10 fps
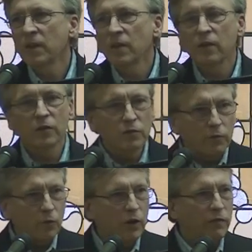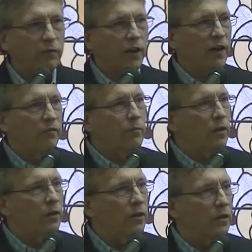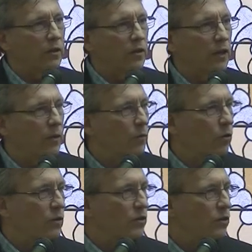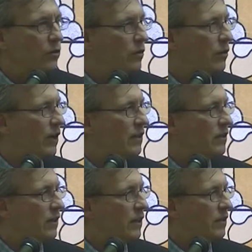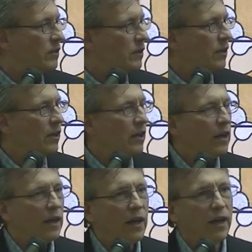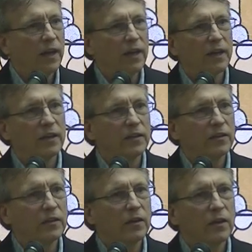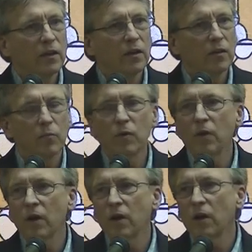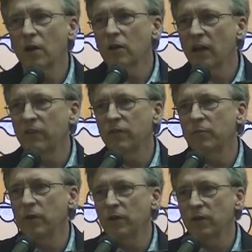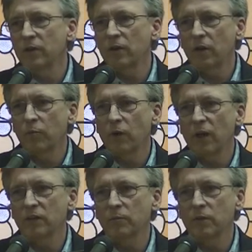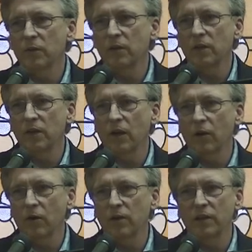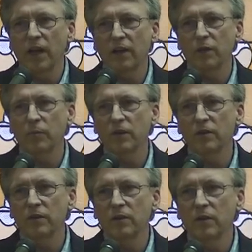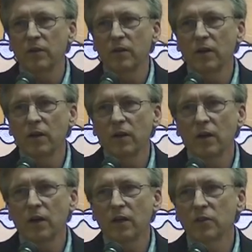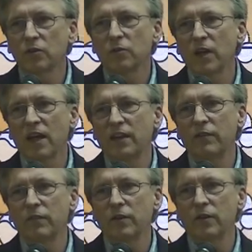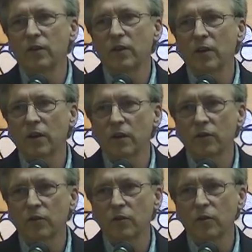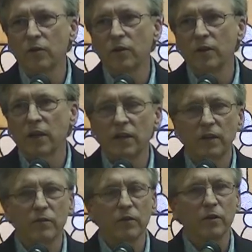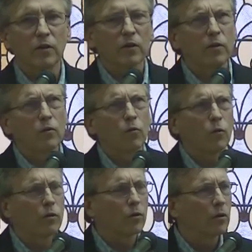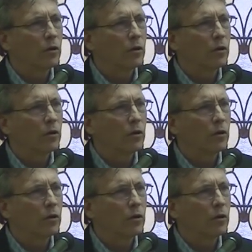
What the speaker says: There's 45 million immigrants to the United States, and 11 million approximately are undocumented. So not even a third, not even a quarter.